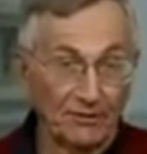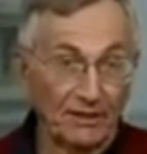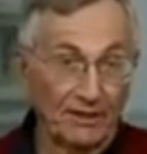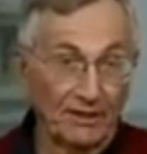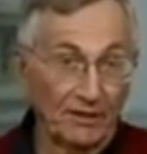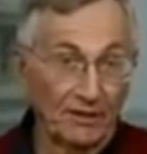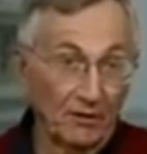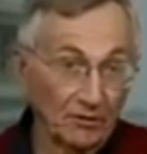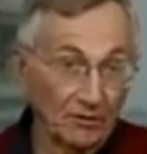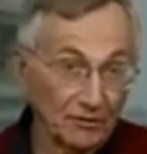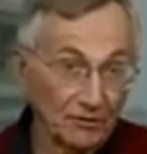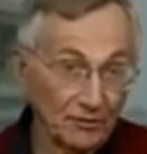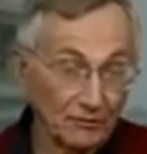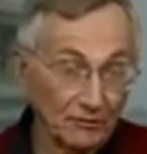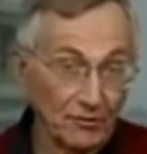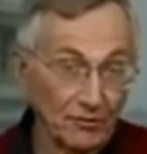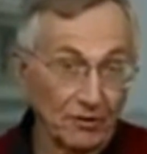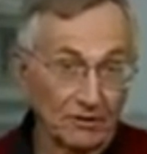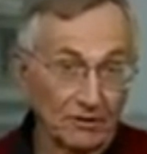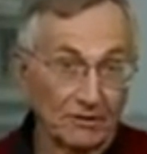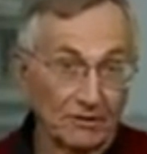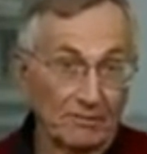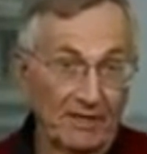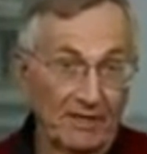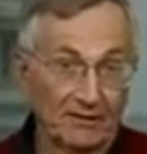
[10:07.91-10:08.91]
and they also
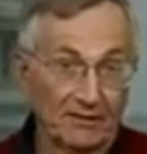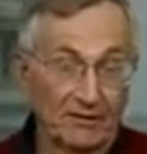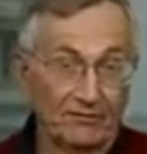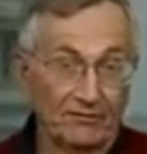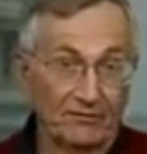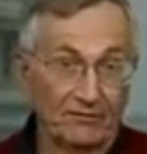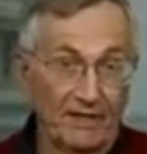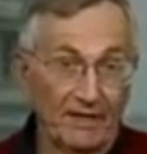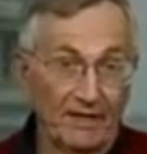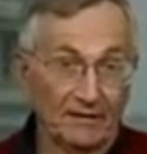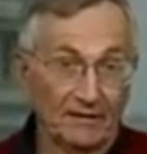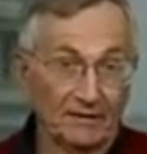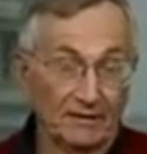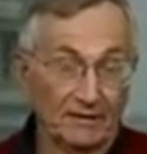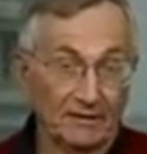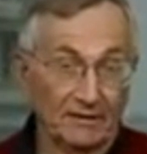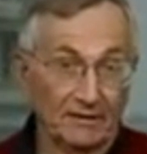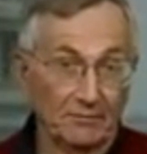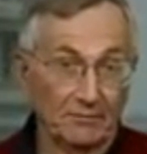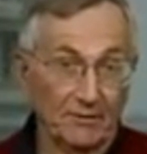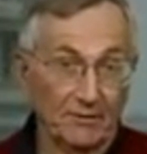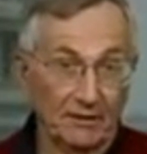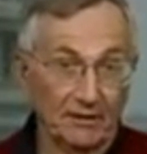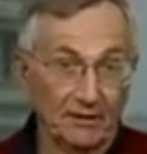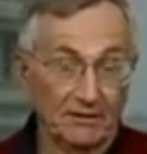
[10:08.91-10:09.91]
talked about the fact that
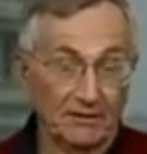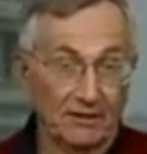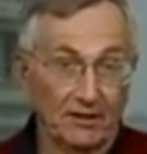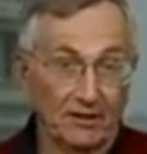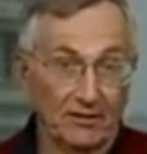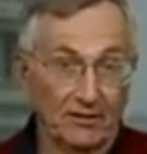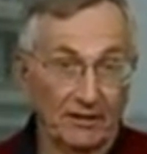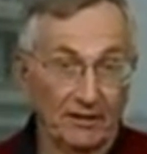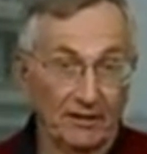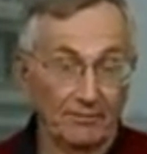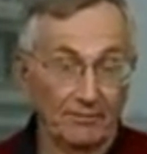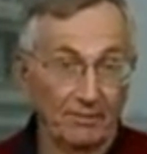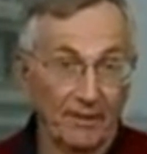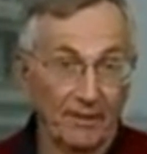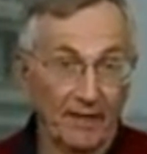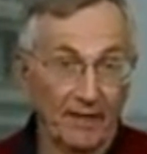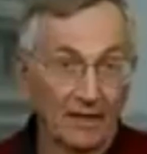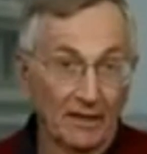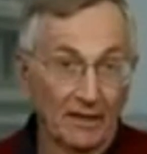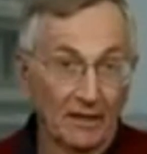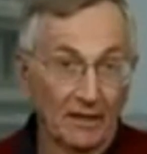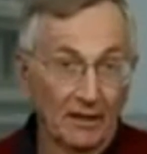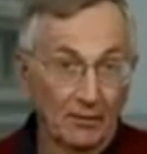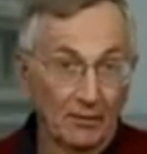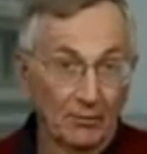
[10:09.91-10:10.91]
the military
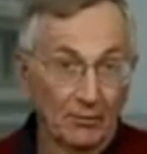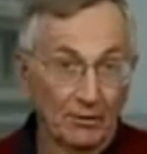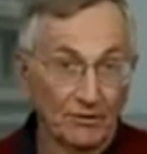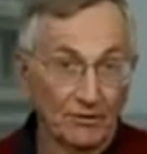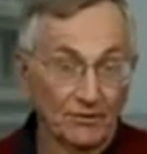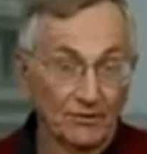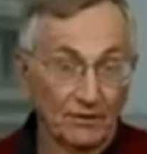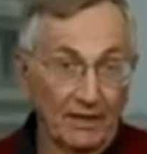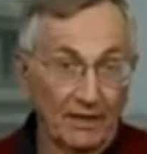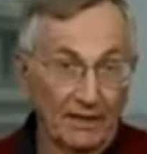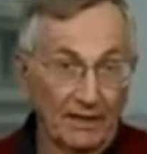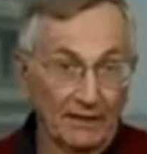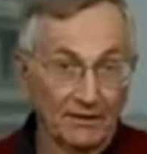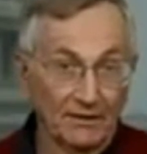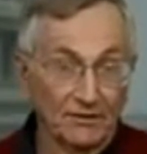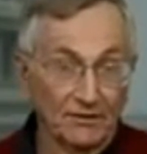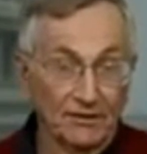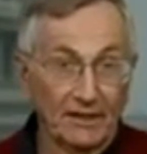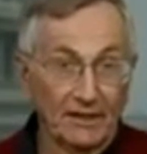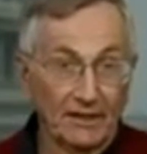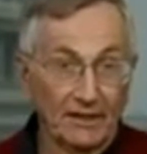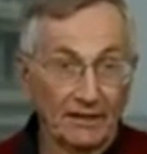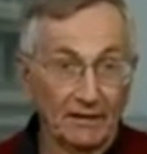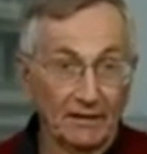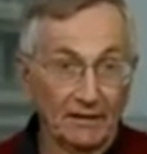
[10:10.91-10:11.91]
was, I can
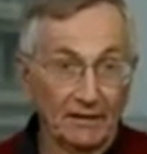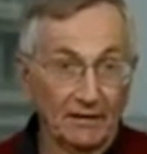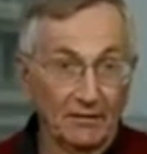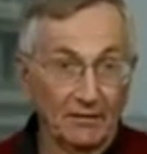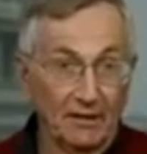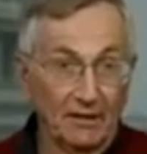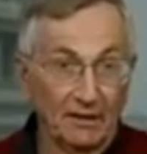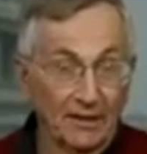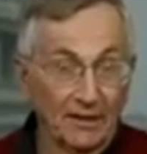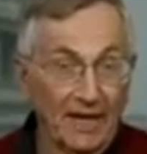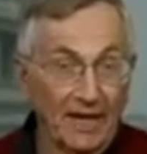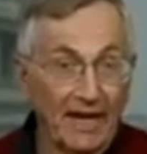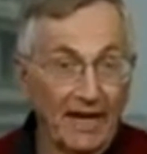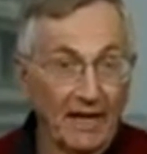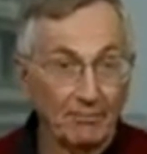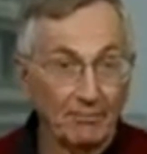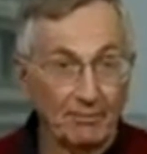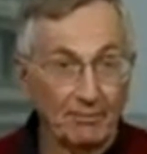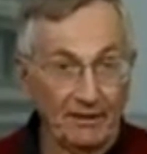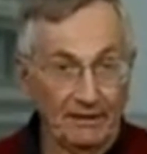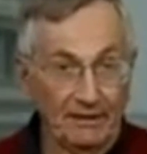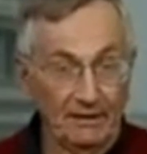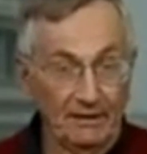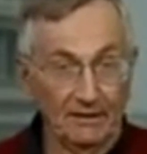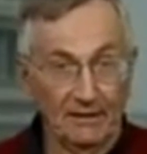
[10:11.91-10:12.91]
say,
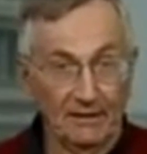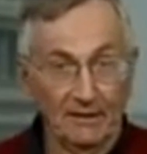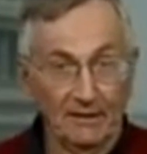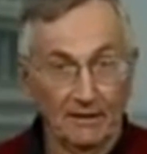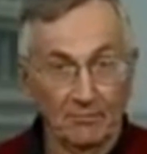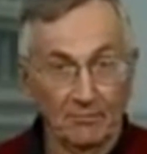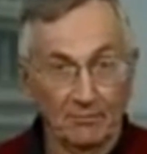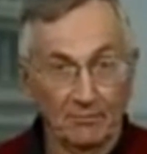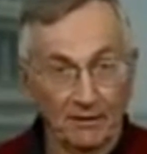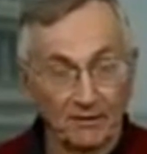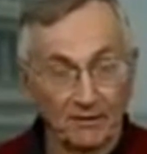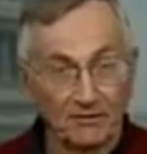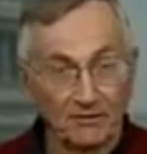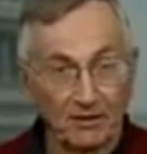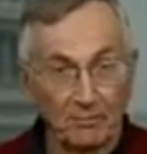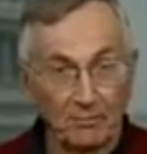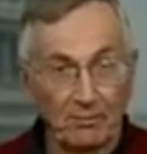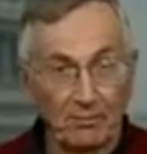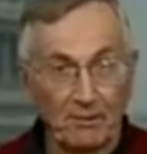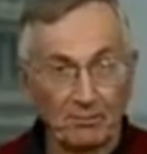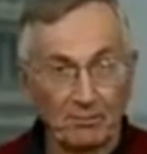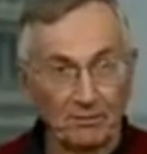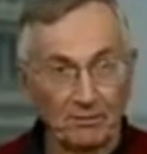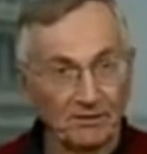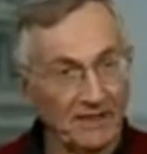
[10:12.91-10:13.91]
unhappy. Military
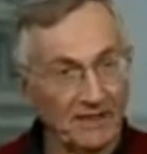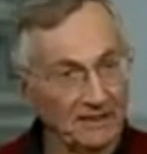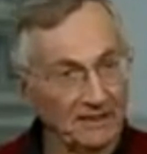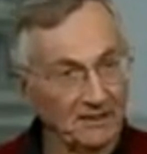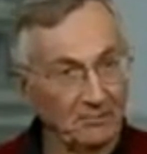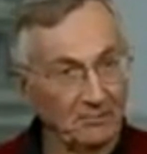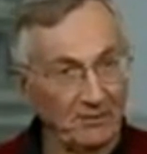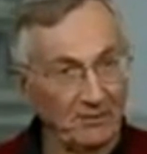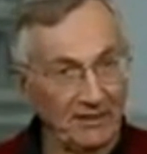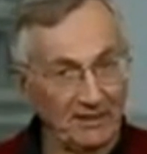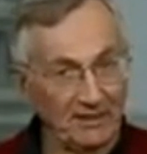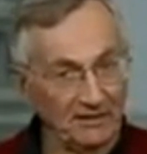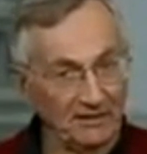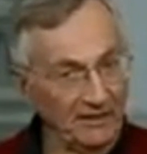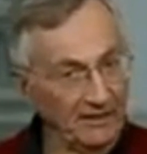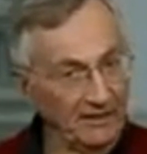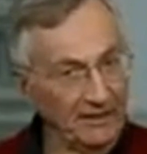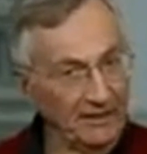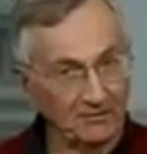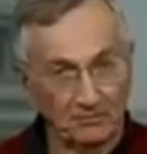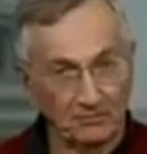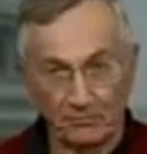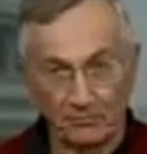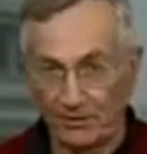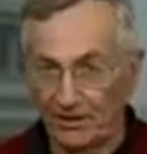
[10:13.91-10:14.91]
people tend to be,
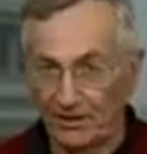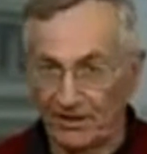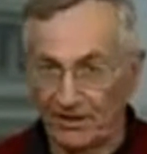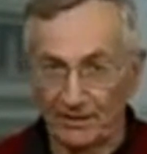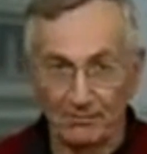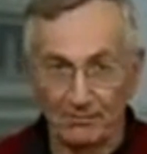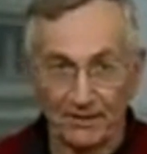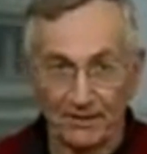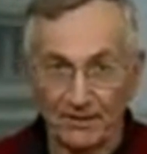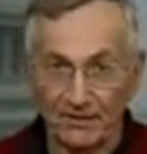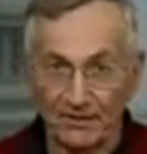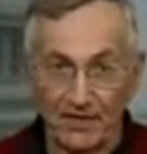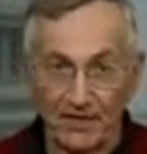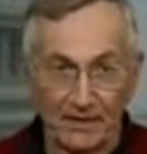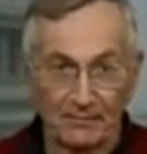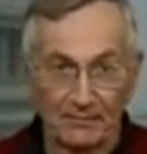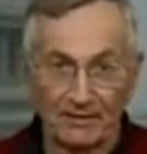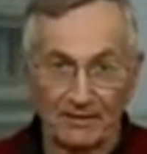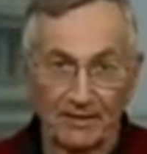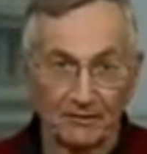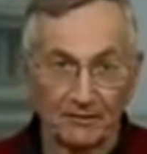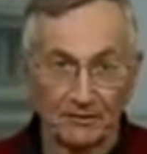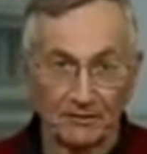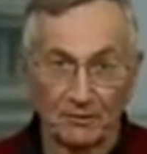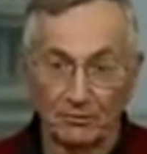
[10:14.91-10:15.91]
when you give an assignment,
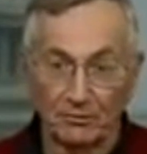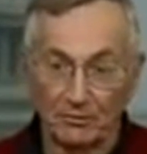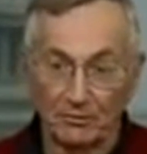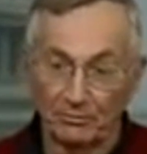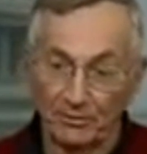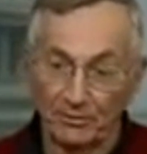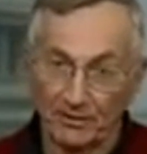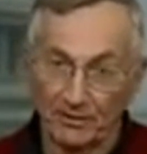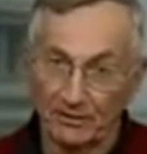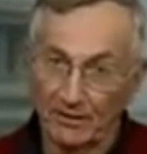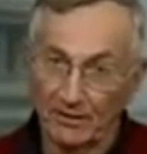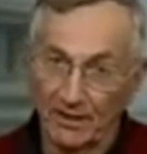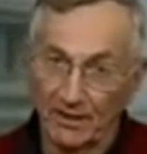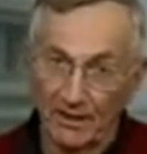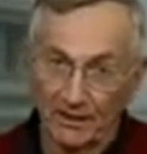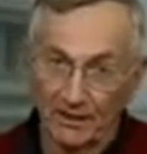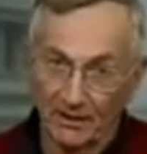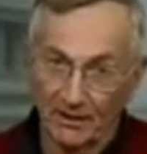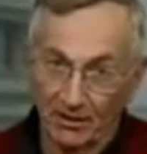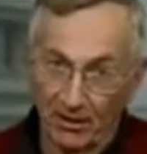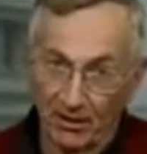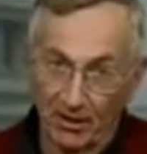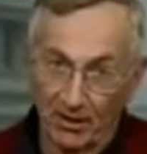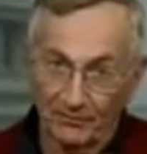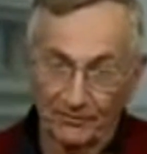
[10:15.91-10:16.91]
they'll do it, but
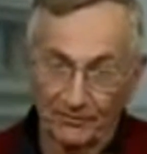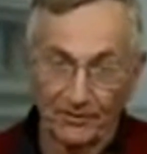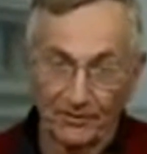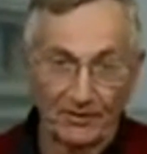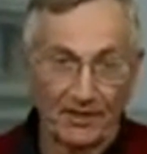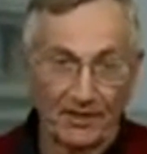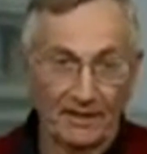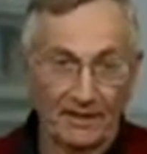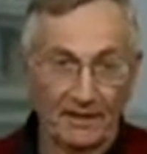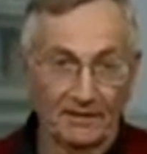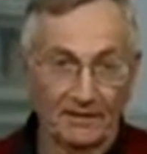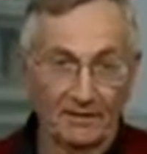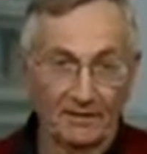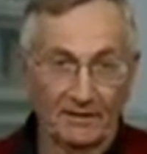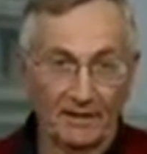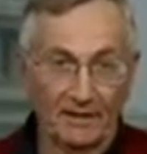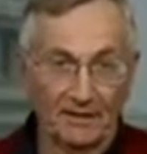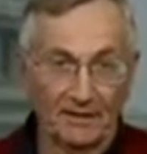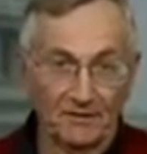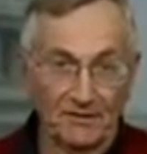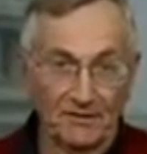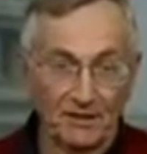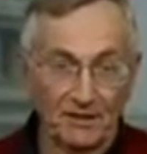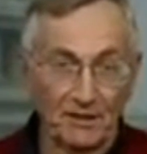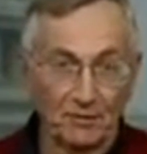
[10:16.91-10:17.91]
often they
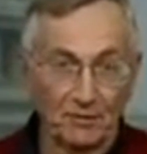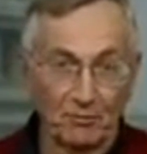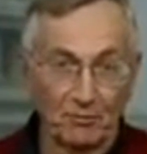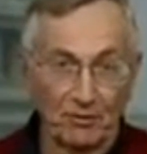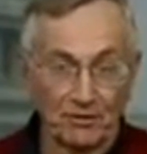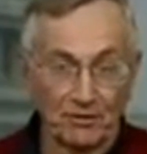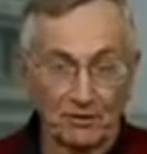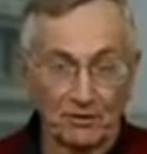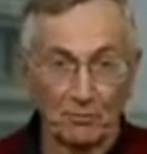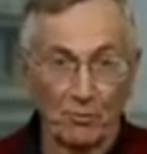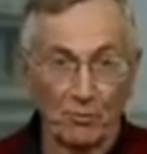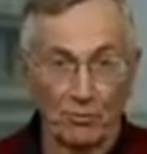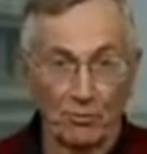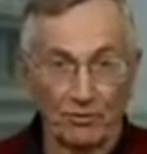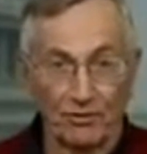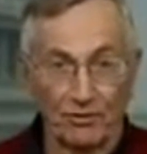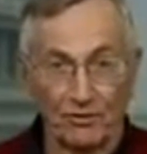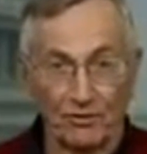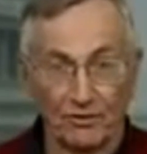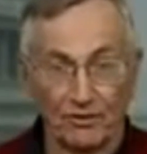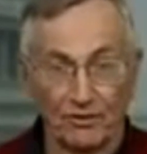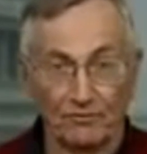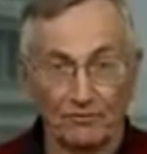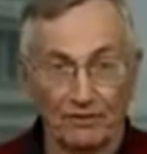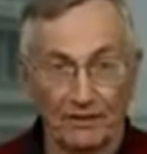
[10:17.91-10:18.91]
see the risk more
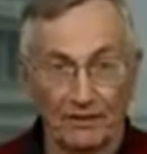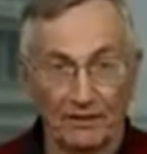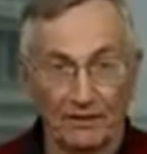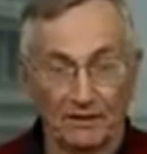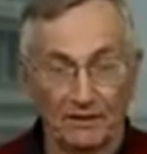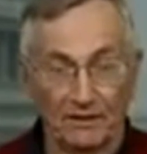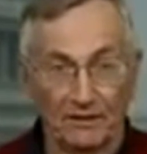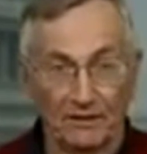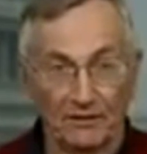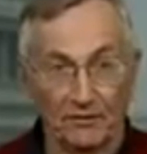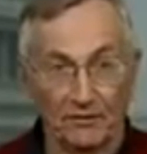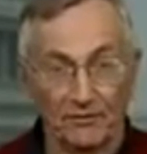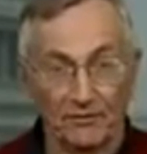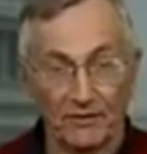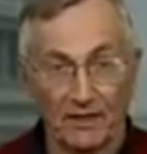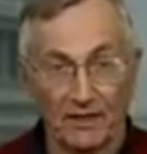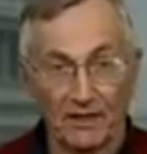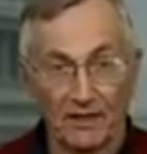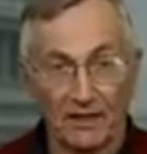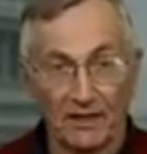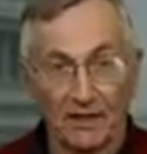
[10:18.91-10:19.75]
than civilian leaders.